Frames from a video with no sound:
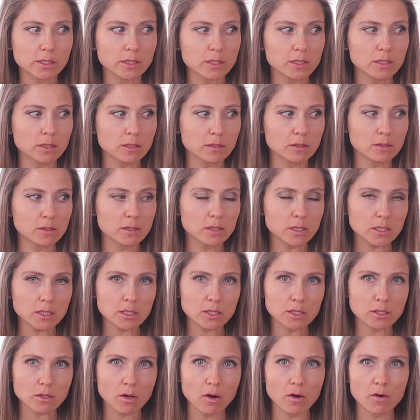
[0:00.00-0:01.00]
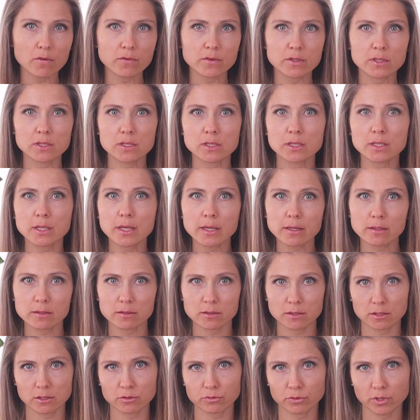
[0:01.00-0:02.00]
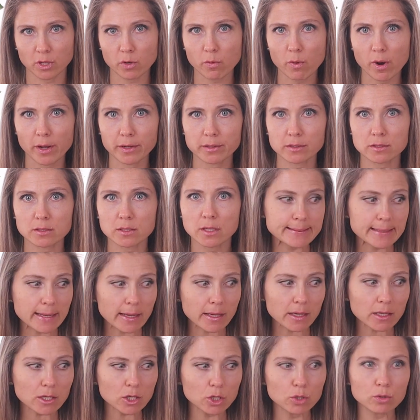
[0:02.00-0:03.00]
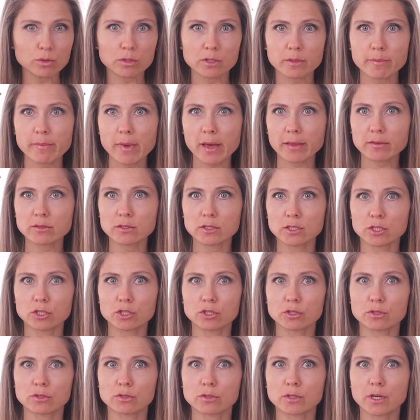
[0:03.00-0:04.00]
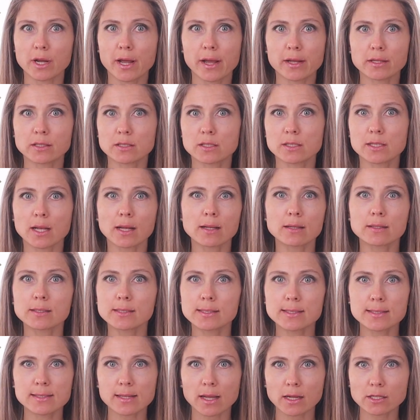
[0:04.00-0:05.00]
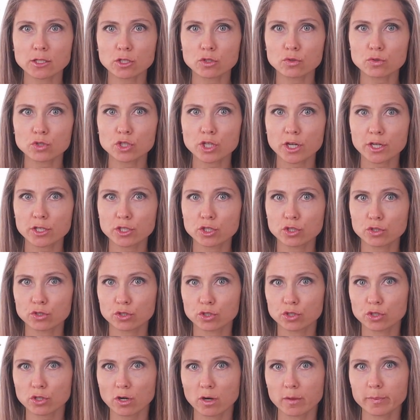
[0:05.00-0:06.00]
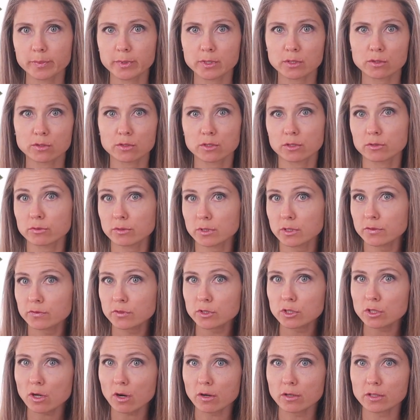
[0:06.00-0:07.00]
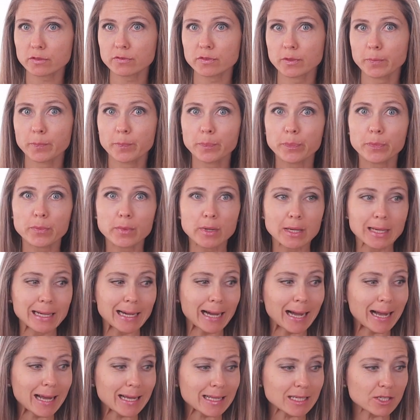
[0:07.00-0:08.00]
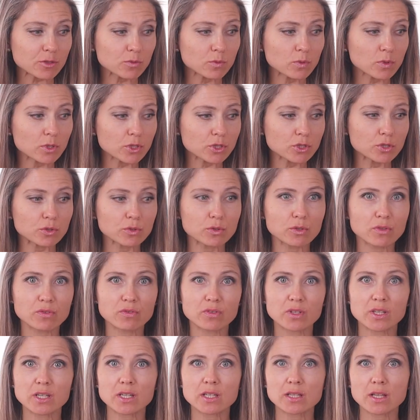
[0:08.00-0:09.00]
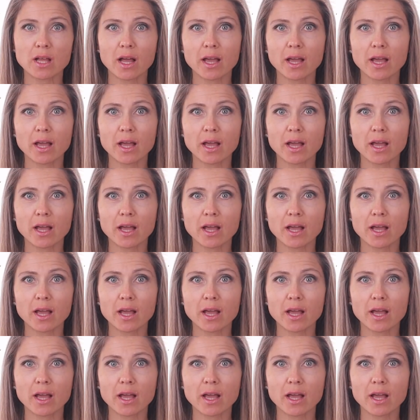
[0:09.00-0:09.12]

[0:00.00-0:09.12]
it consists of and skills it requires. Say you are a math teacher and suddenly decided to change your job, considering photography. I don't want you to think